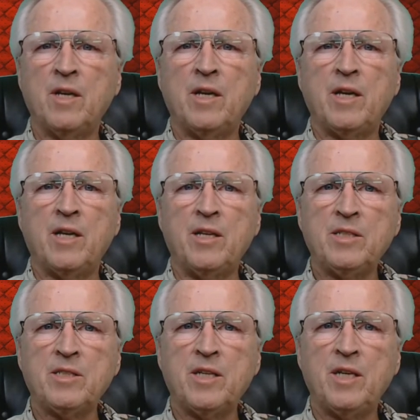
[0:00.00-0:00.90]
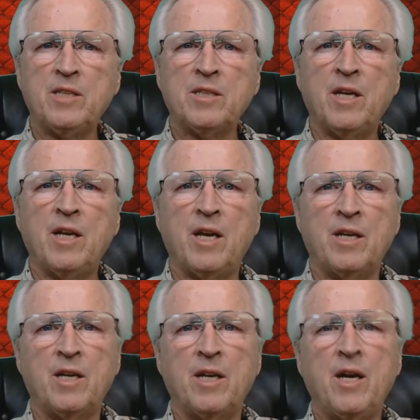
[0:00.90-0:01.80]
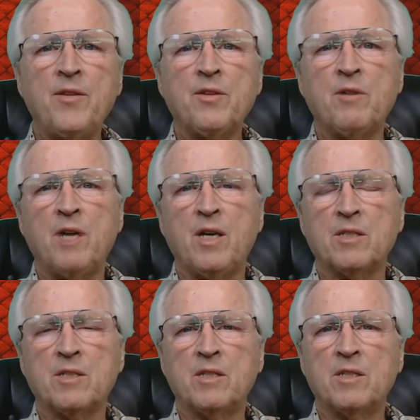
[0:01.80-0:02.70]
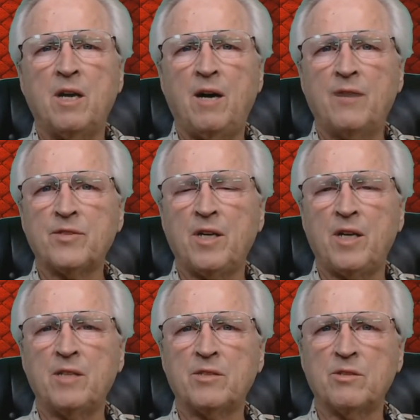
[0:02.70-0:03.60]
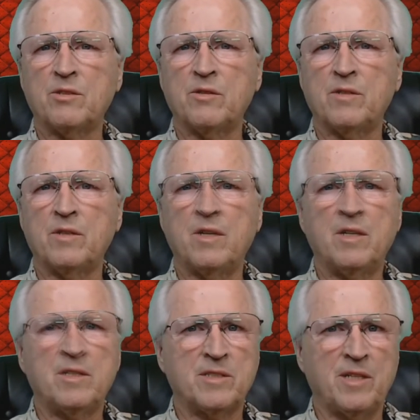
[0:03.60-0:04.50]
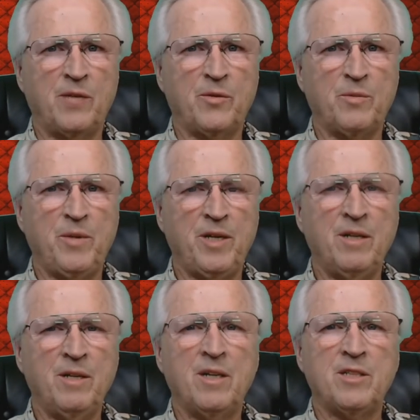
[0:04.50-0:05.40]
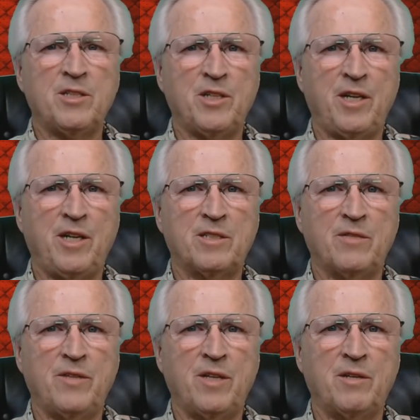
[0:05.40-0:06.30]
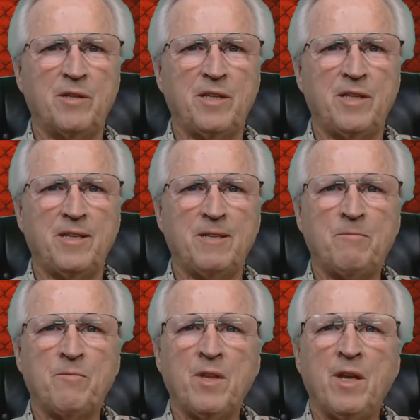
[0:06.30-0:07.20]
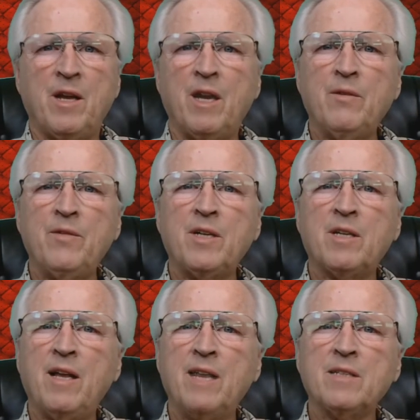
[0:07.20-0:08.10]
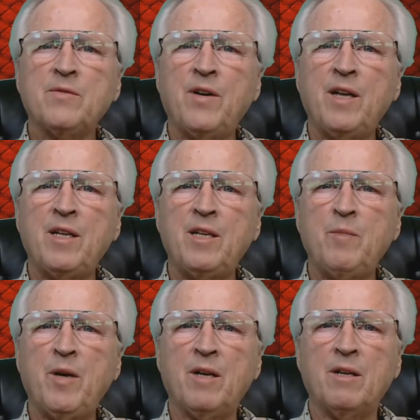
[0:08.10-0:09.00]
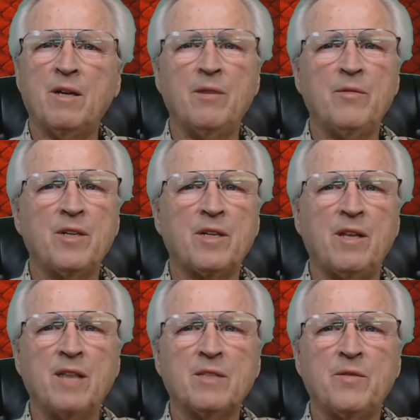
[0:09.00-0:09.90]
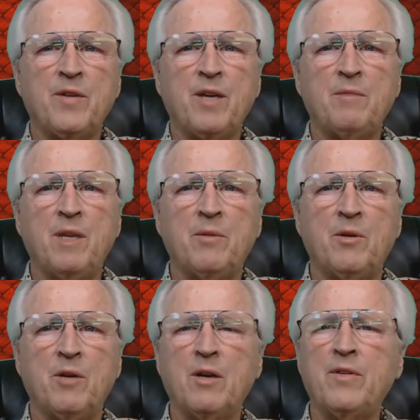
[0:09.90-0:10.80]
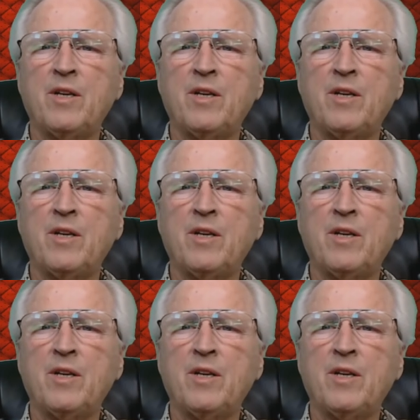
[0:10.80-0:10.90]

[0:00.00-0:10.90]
In this case, an unauthorized offsite server. Sound familiar? Shades of Hillary. Every classified email, every classified memo, every